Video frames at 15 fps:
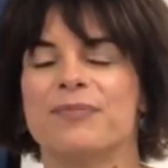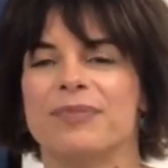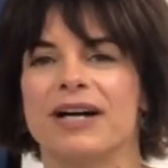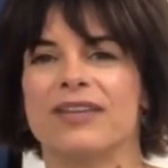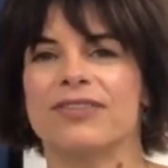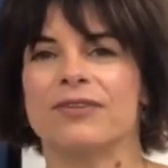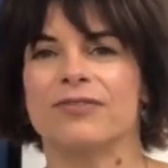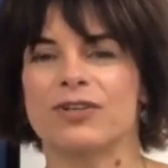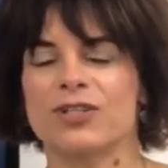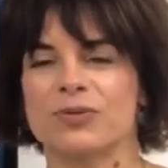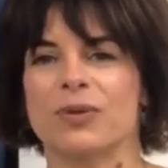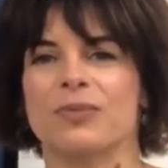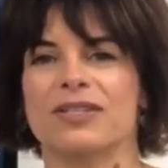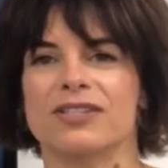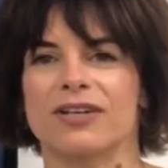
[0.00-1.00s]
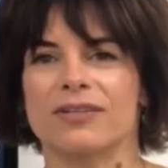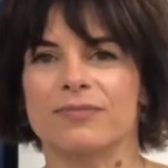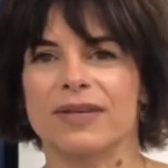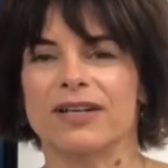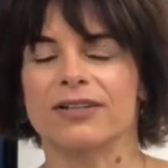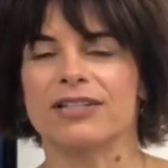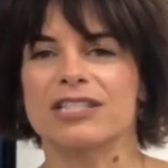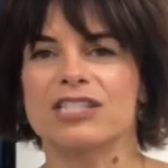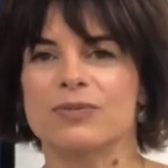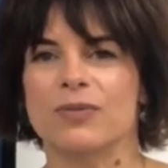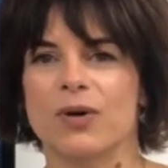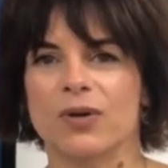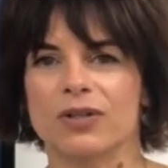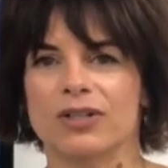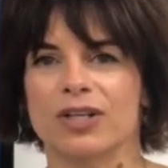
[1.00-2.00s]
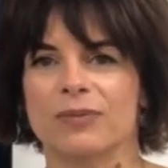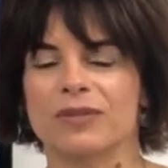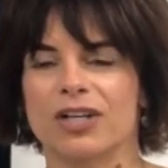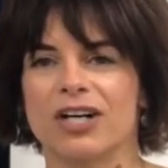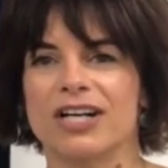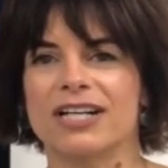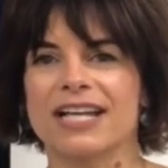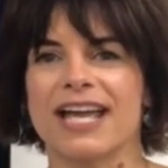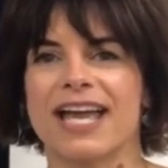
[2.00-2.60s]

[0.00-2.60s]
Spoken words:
But the first one was on Maryland's smoke alarm law,